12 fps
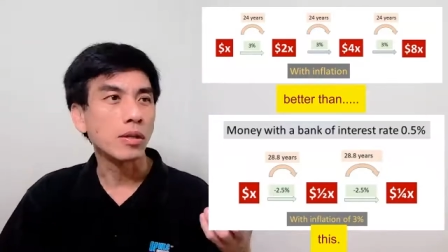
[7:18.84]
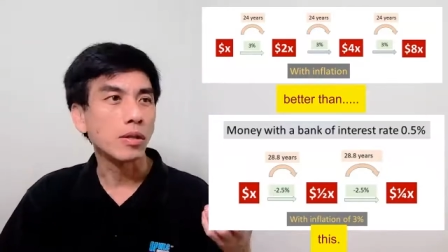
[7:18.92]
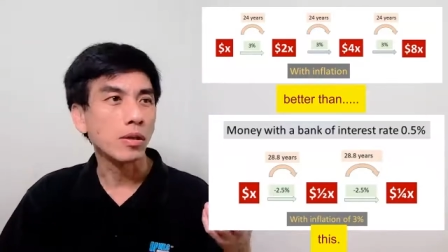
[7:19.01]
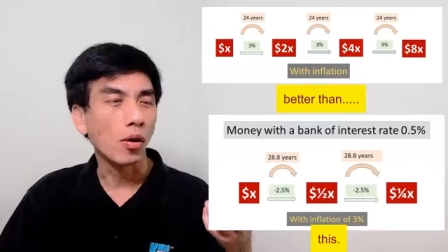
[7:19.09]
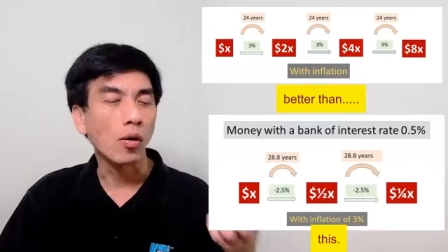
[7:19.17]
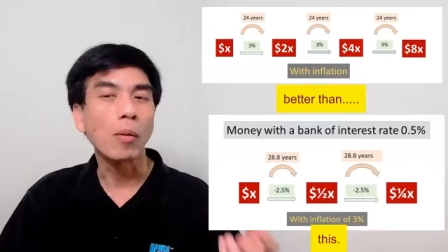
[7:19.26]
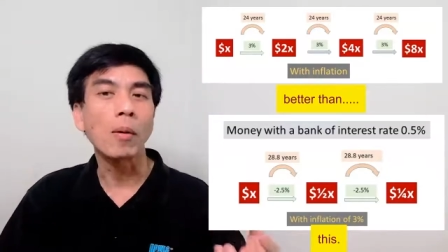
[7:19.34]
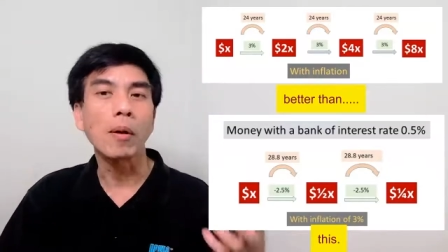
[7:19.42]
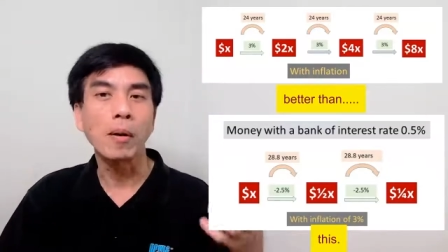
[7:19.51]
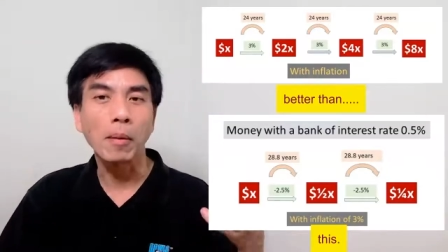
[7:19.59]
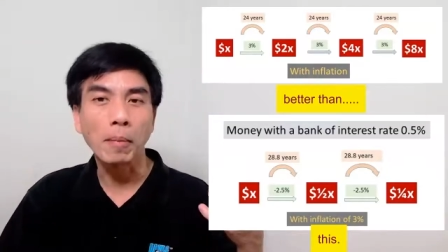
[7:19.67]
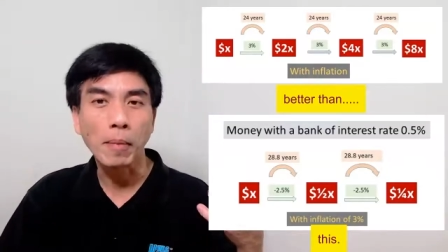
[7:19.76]

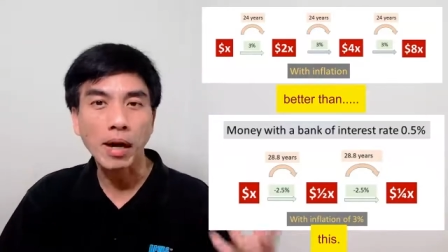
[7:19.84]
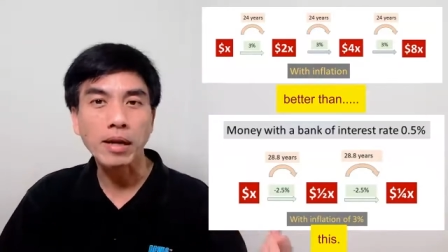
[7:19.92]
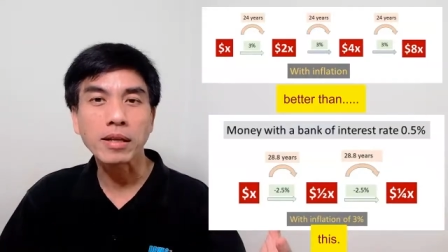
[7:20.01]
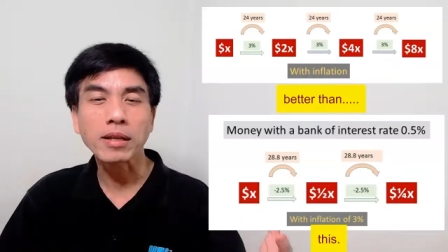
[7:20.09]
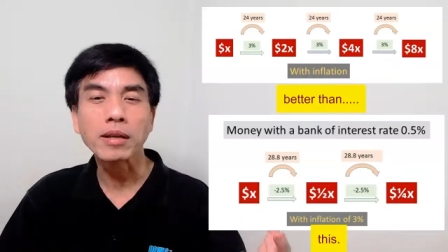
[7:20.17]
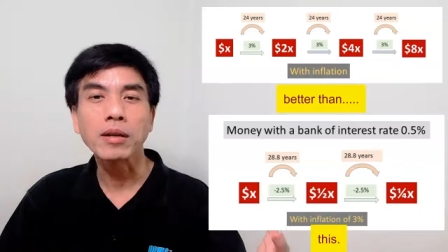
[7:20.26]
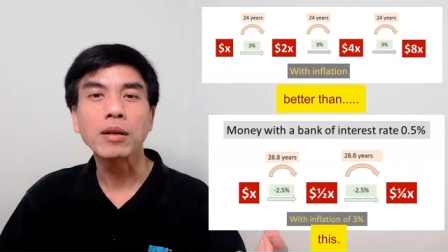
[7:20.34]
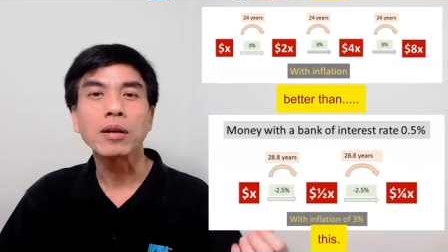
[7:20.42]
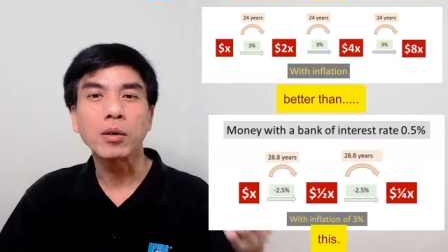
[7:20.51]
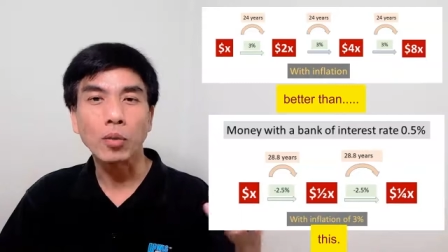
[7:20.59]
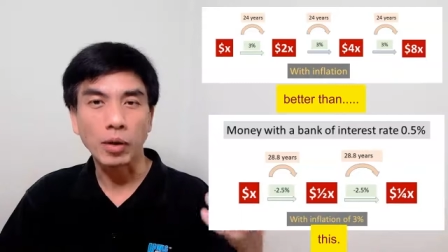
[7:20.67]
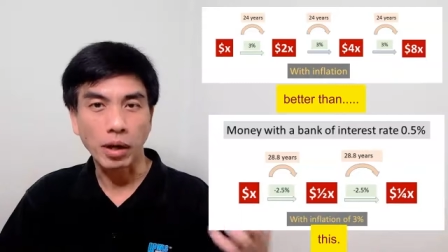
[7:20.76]
your money
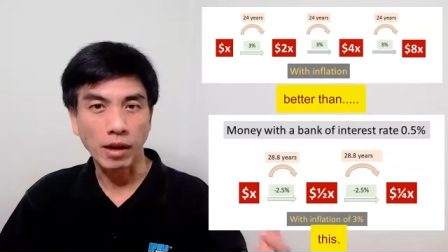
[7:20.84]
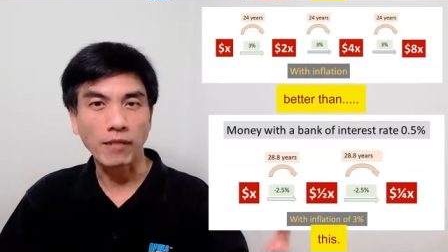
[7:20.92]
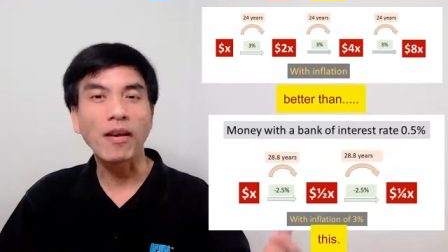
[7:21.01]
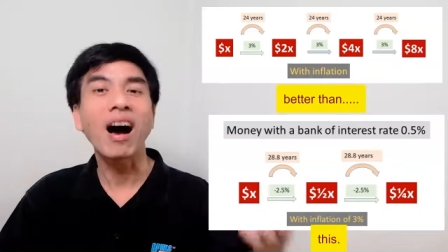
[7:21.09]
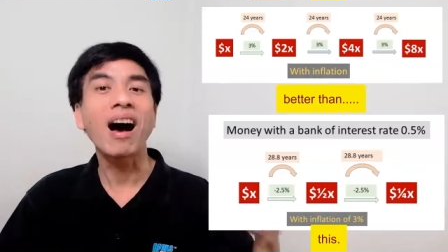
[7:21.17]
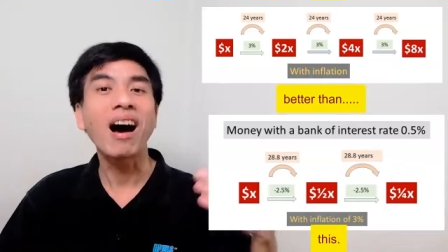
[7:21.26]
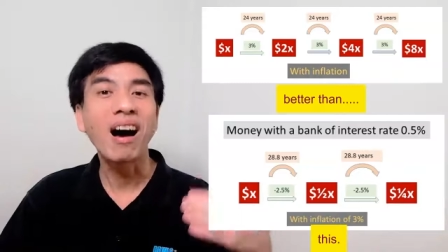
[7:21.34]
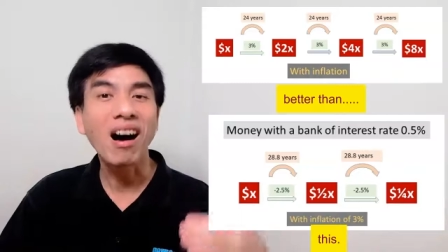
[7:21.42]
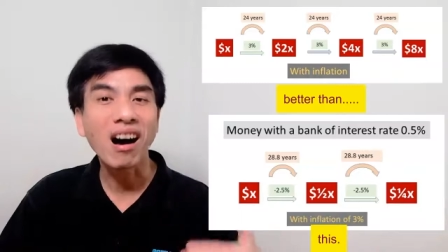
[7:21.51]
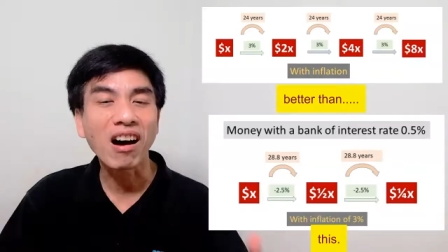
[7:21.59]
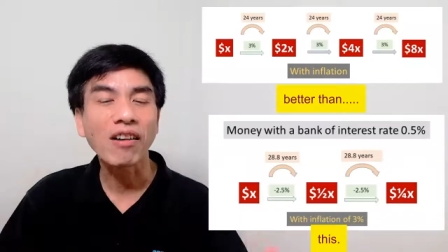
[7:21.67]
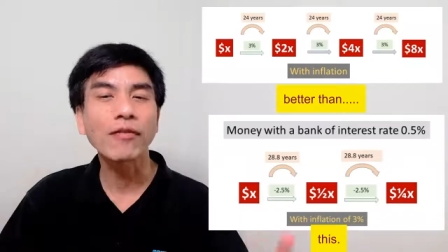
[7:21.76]
would have
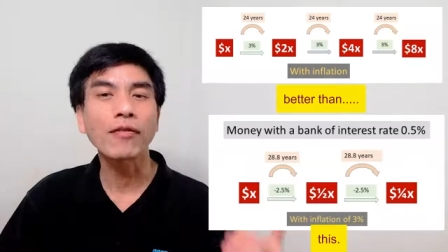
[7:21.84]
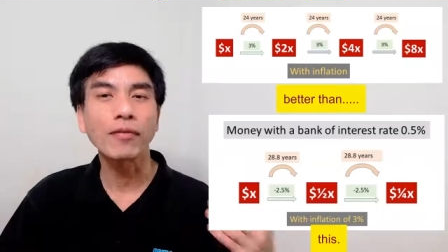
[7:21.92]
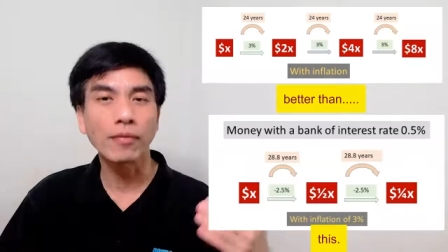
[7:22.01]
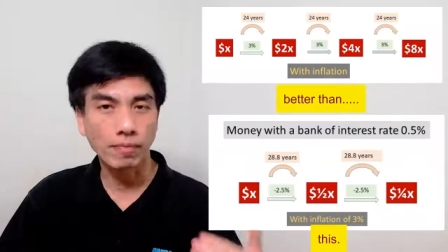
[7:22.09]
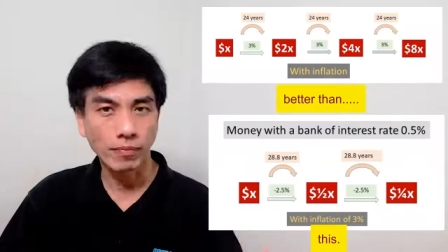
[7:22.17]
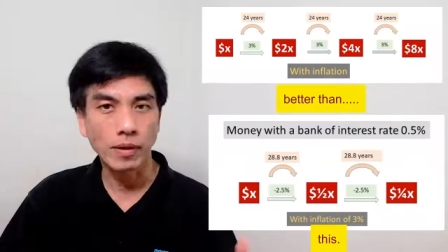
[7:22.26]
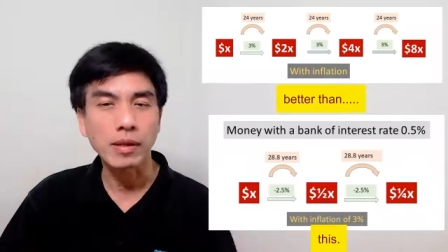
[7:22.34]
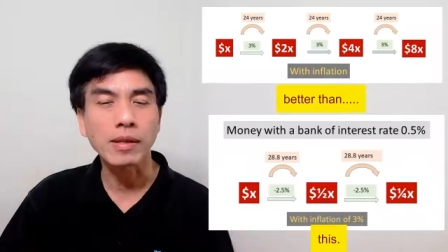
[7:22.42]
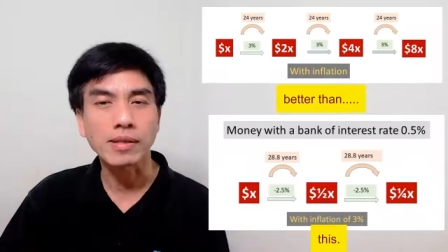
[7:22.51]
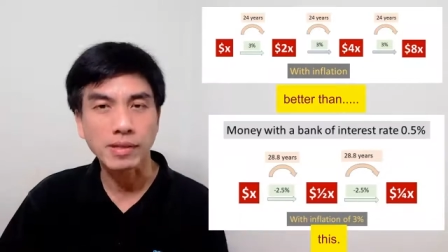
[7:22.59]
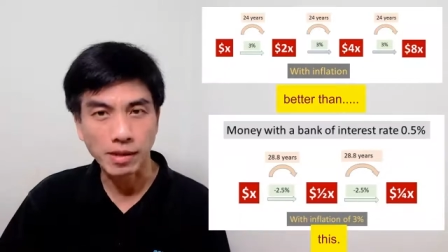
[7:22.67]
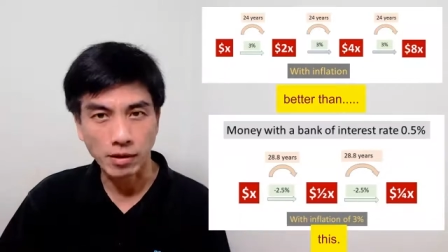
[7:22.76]
half
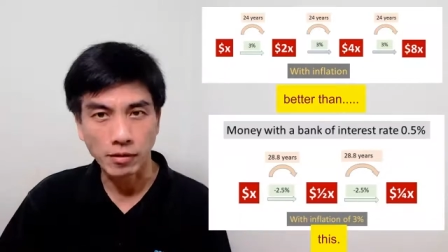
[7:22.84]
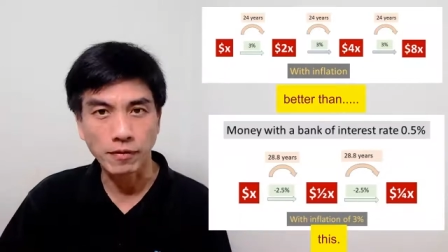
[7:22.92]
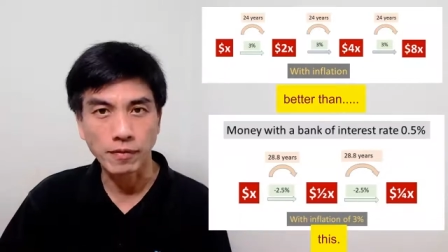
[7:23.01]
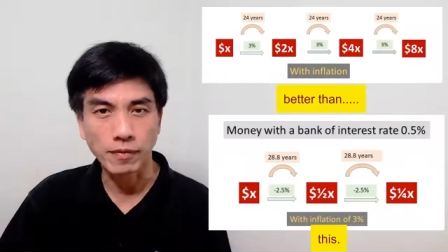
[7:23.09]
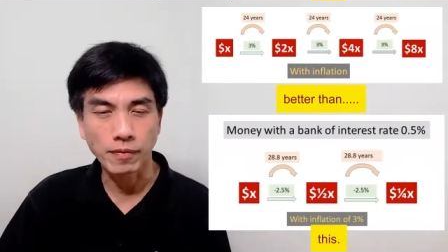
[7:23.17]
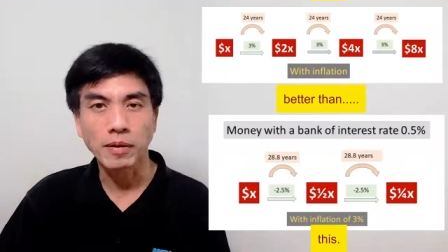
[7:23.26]
itself.